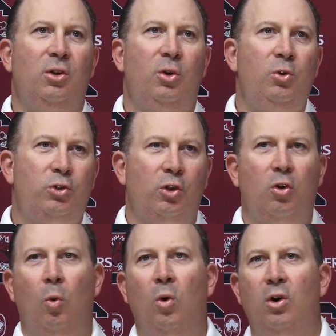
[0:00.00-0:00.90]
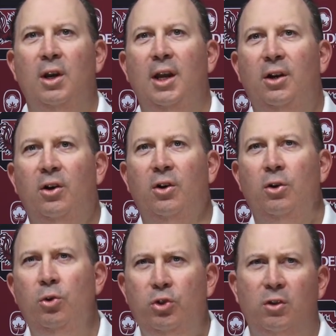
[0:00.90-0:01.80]
who's the coordinator and
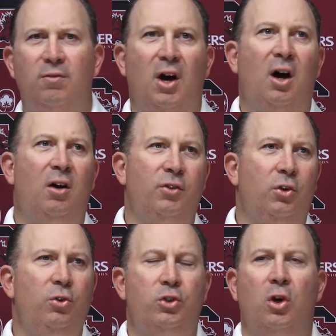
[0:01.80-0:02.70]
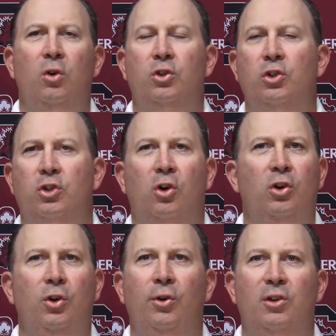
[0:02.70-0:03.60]
who's involved and who's coaching
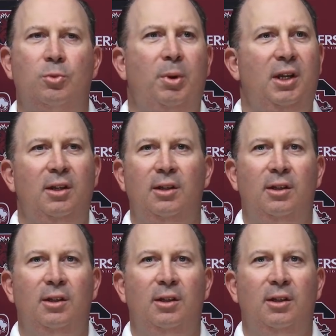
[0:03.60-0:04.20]
certain units, but